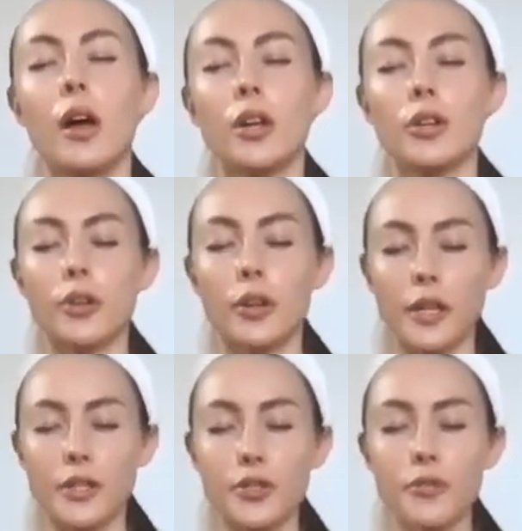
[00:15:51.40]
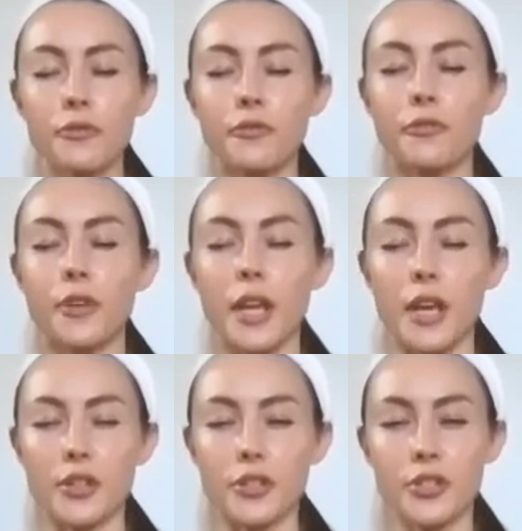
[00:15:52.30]
Good. To
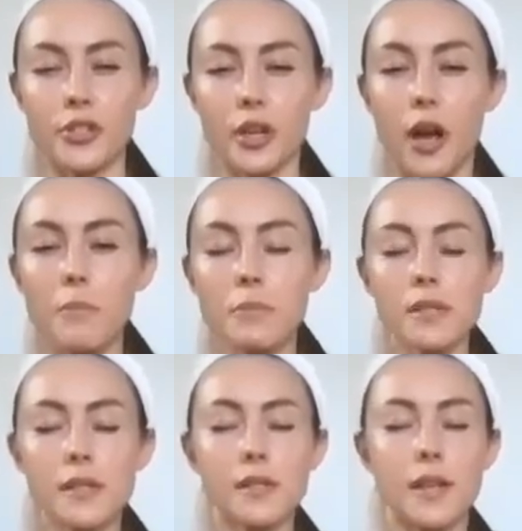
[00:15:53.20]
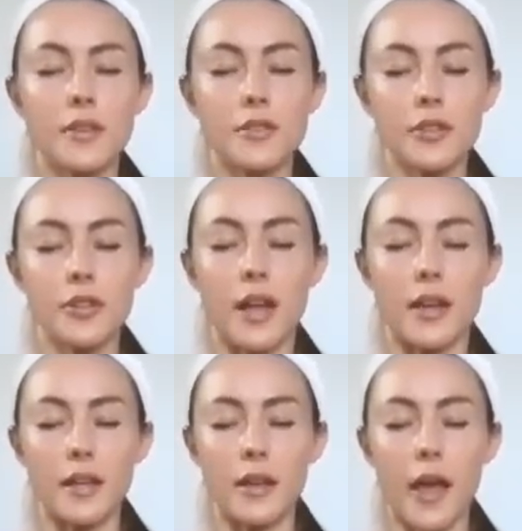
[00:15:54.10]
finish, come to center
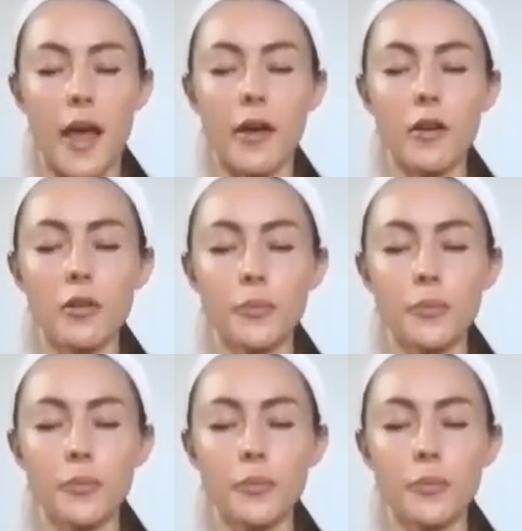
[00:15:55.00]
and inhale.